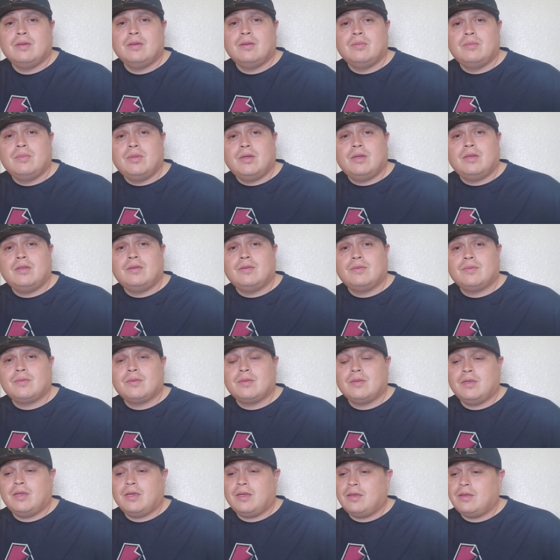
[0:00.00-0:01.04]
But
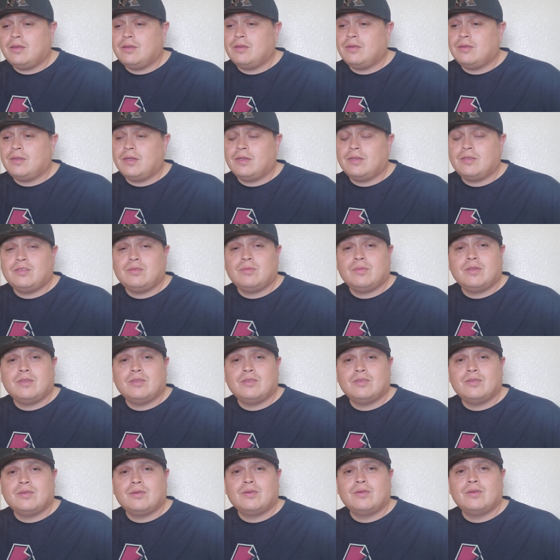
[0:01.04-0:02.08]
yeah, that's my
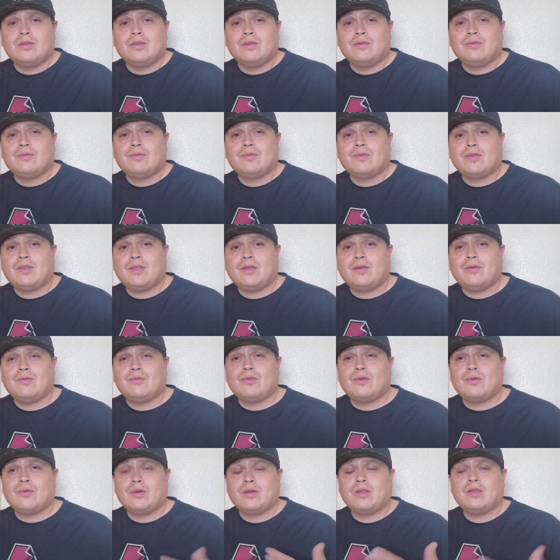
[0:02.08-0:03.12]
story
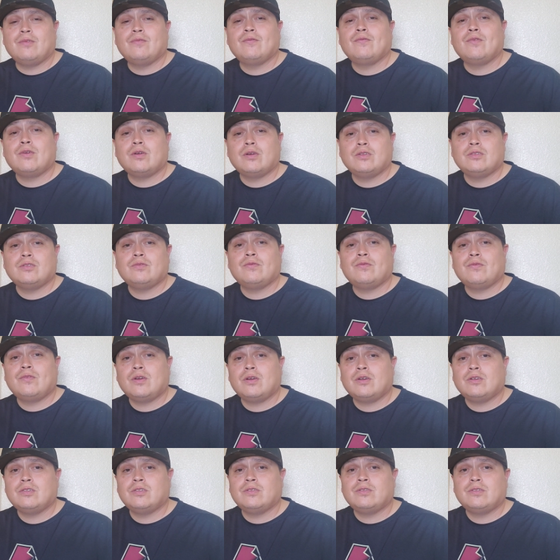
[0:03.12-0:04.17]
for when I
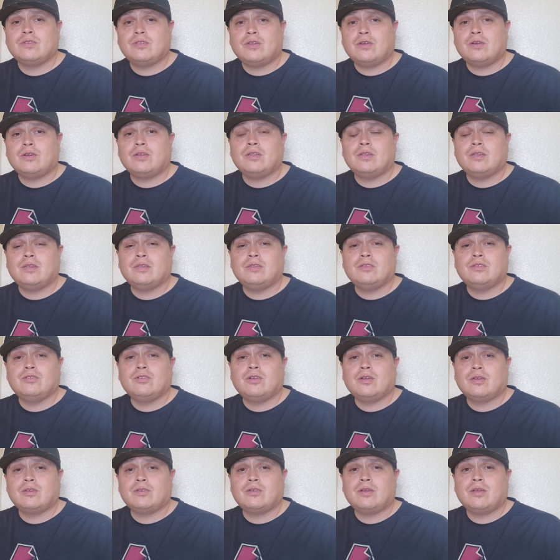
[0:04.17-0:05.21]
first started
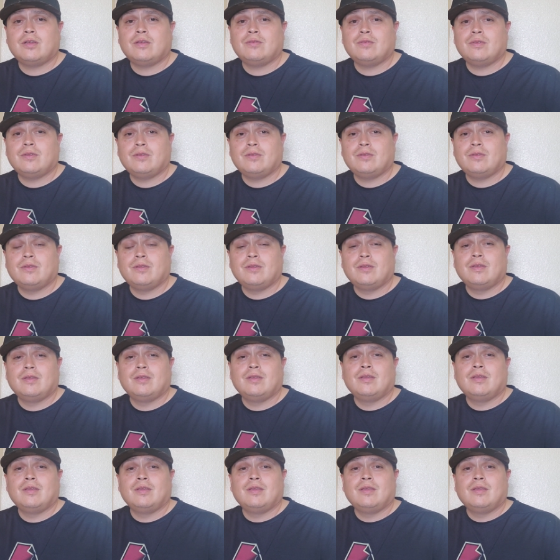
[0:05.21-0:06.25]
truck driving.
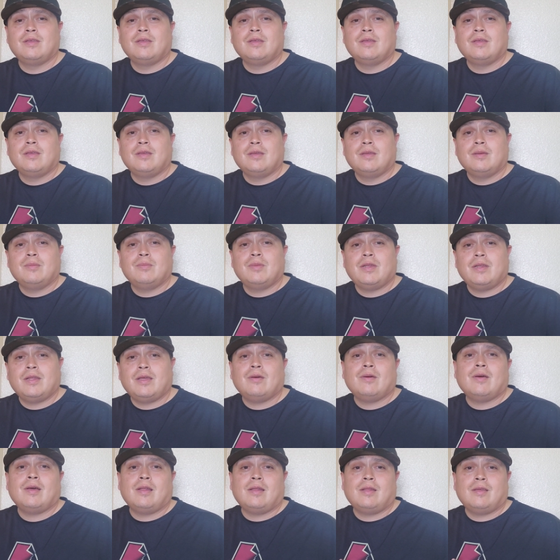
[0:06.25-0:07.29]
But now
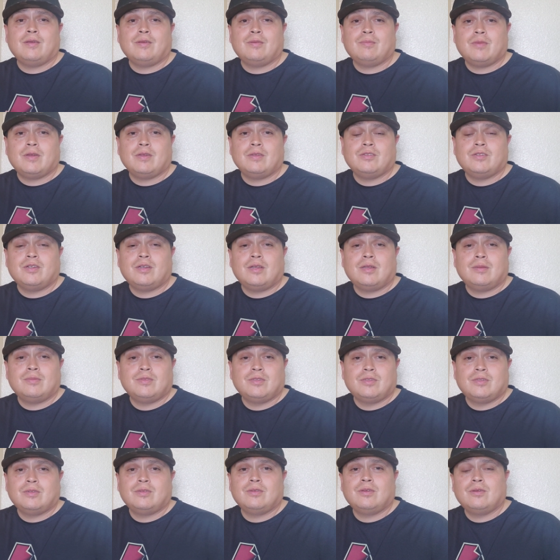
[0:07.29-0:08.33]
I like my job,
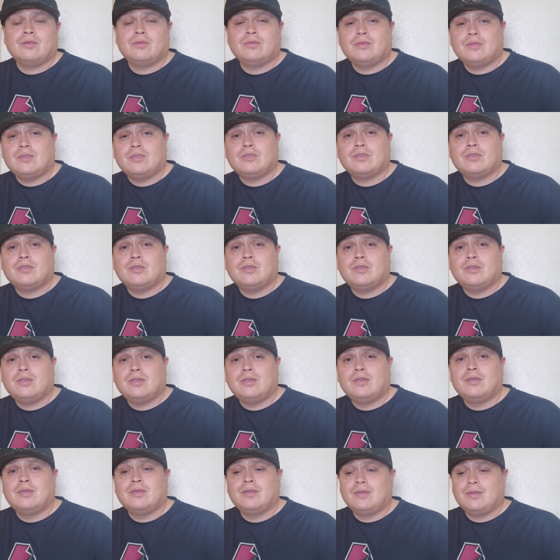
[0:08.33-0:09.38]
so that's good.
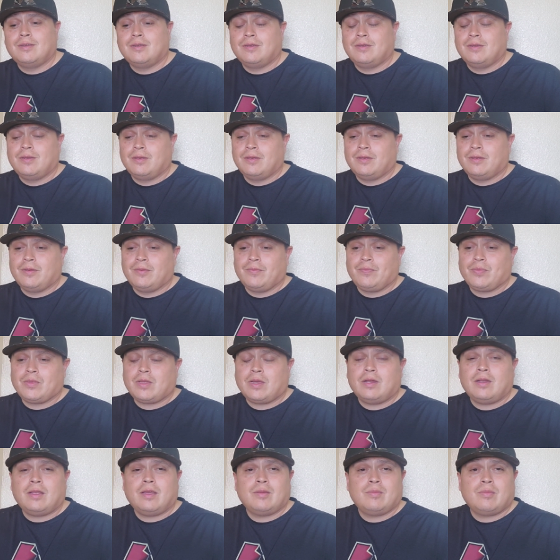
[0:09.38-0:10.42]
I
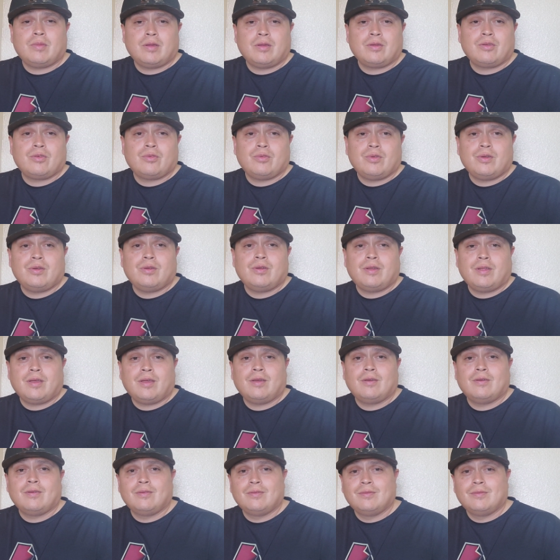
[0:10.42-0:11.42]
like my career now.